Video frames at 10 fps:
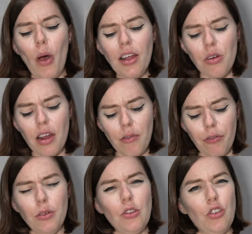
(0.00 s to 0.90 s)
white dragon
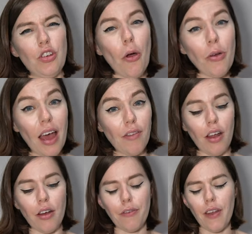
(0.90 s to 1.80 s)
fruits don't have a
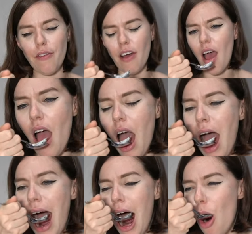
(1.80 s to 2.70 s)
lot of flavor.
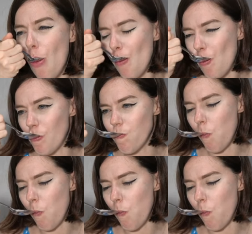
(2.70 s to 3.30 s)
I can't stress